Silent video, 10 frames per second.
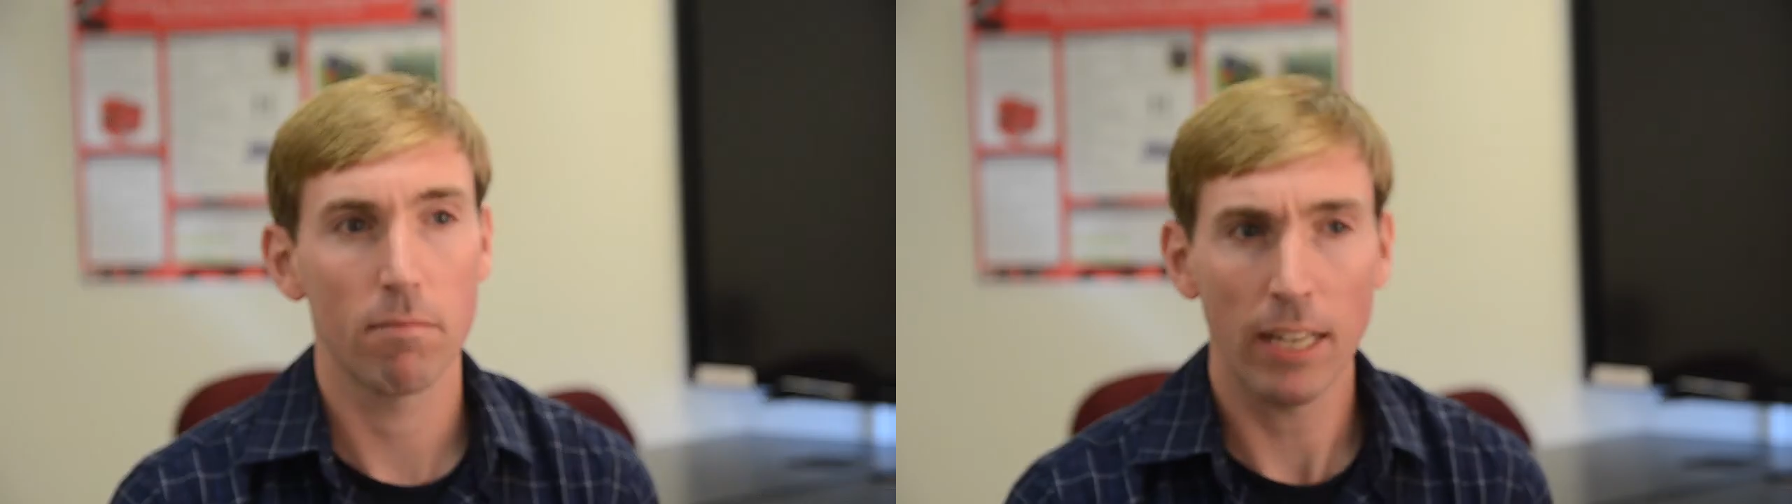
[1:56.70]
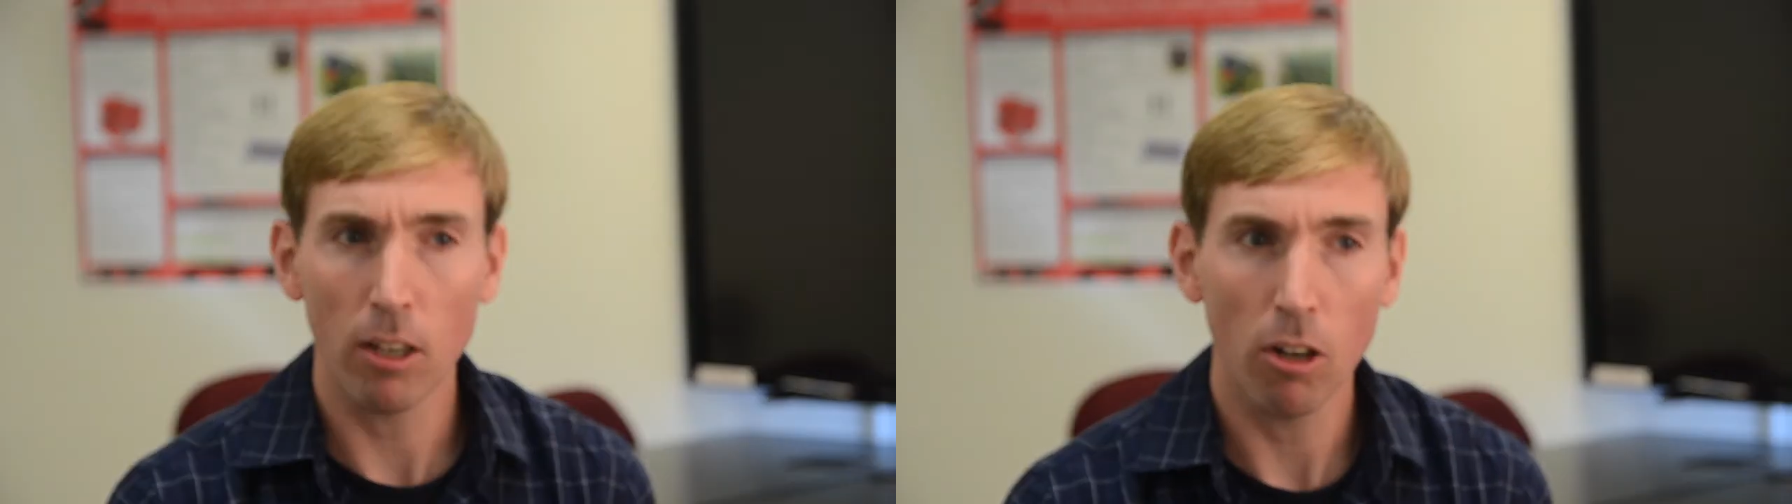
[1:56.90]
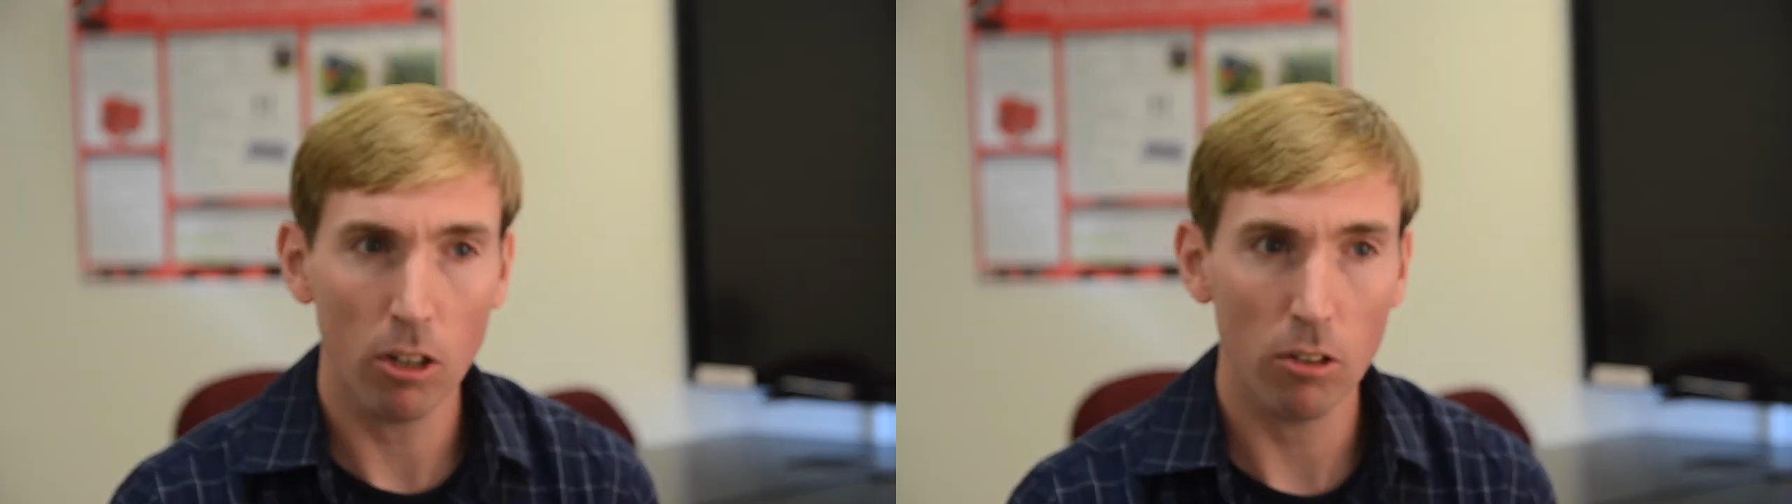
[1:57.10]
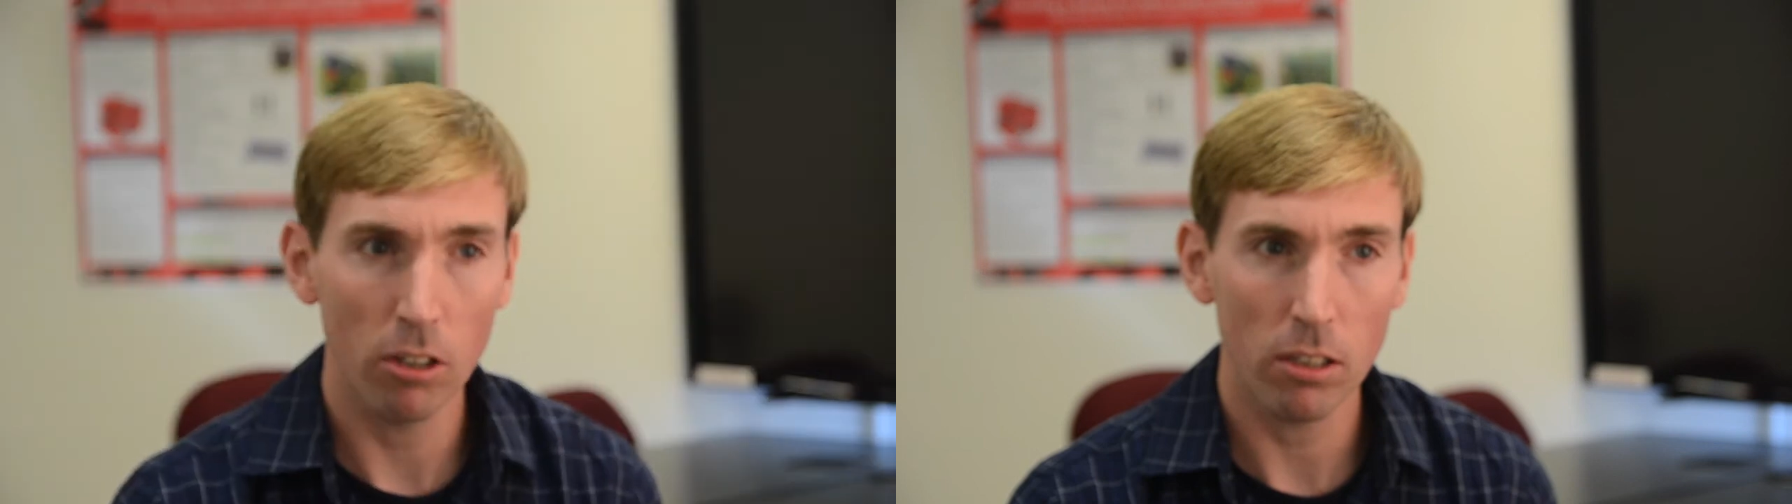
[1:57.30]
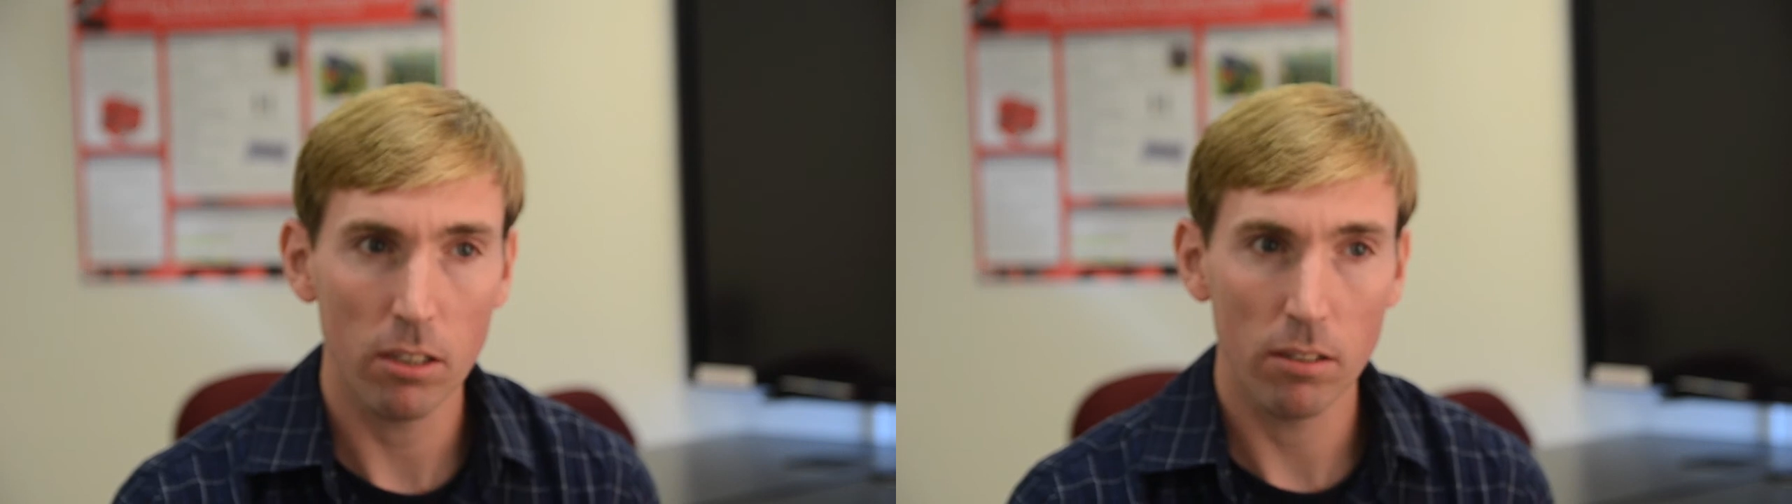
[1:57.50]
take a hard
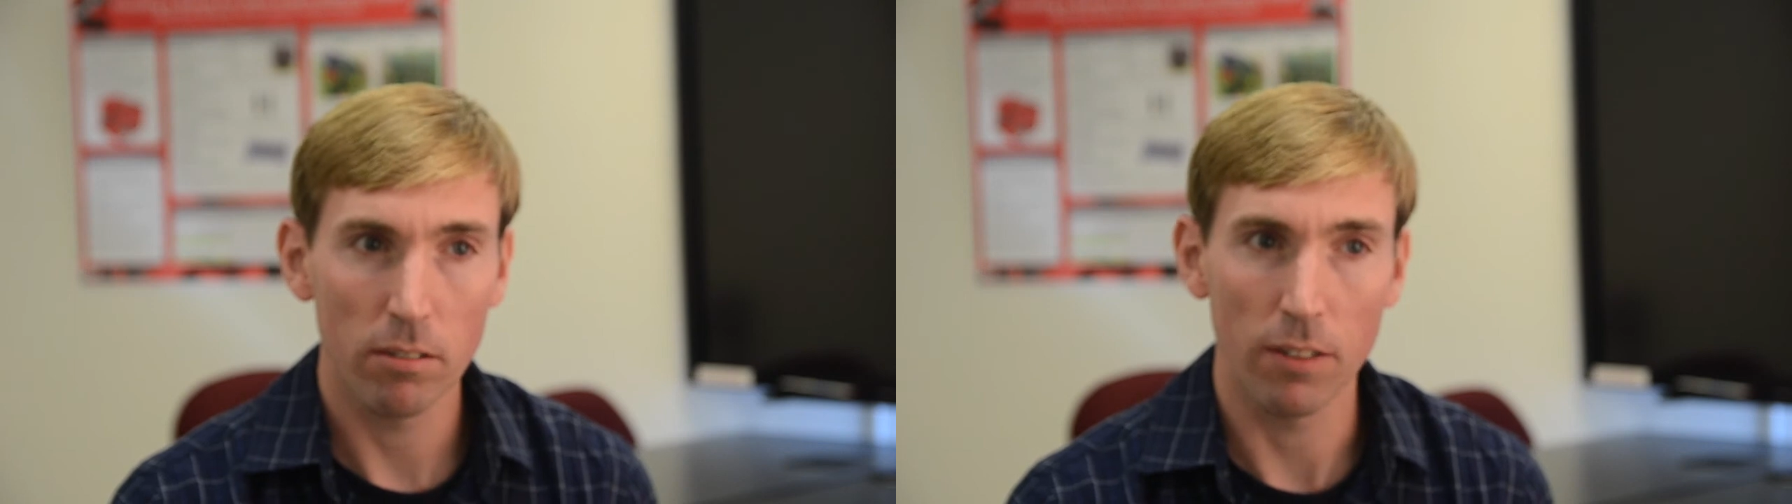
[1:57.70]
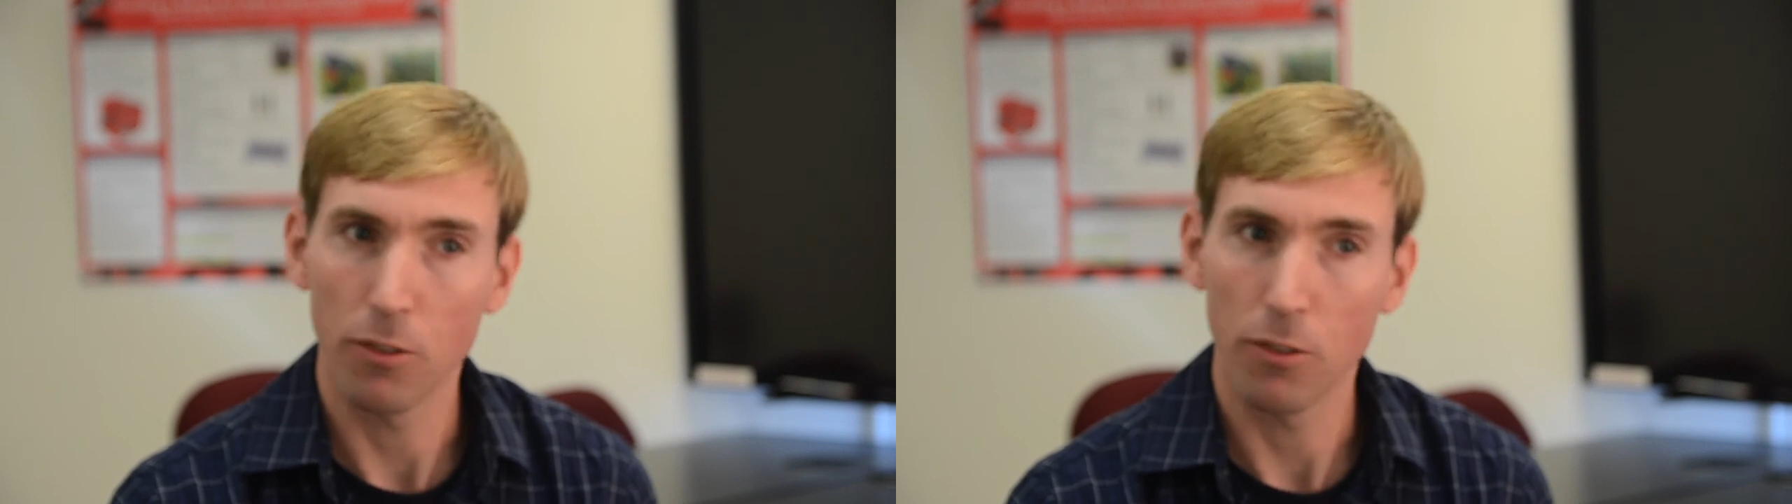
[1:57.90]
look. If